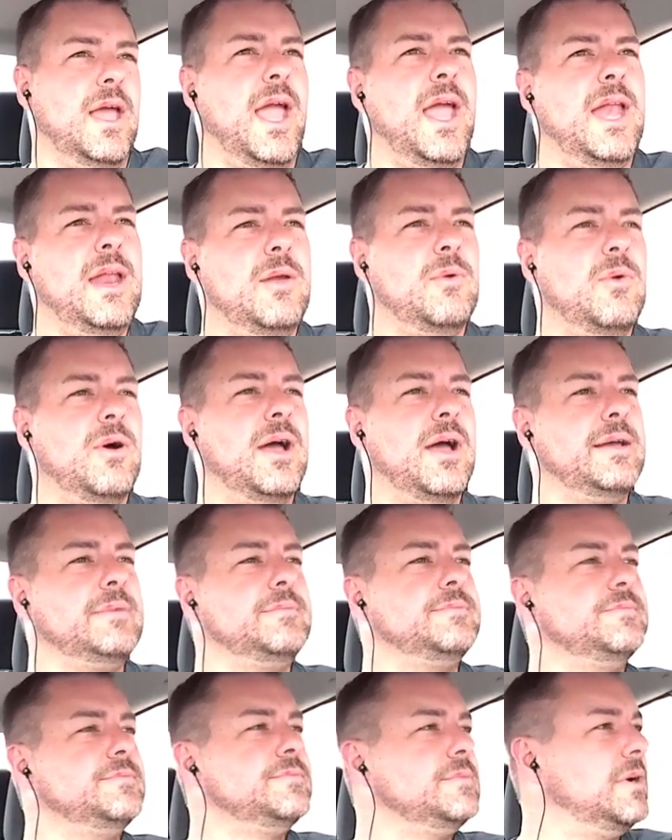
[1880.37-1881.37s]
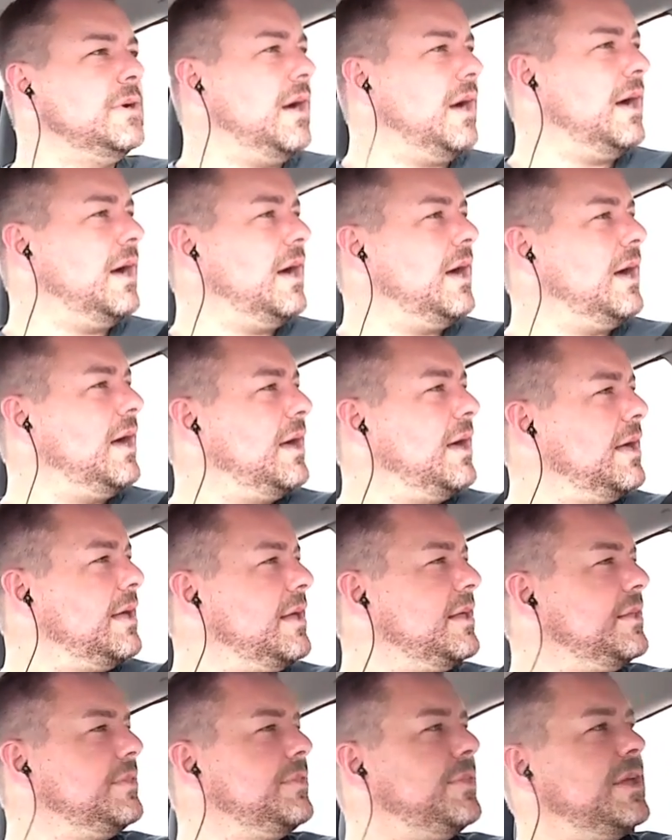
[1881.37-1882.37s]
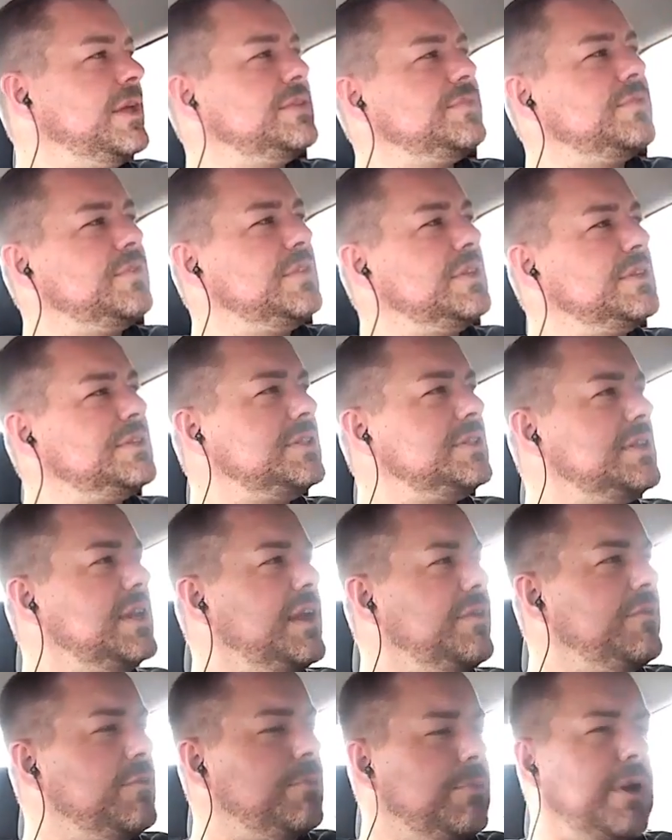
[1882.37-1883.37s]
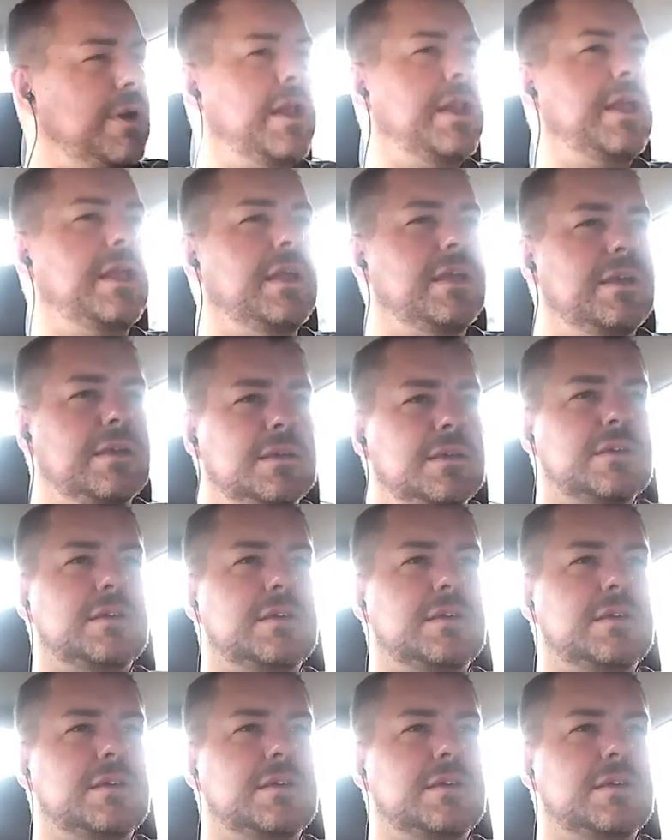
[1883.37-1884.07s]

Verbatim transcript: Anyway, thanks for listening, everybody.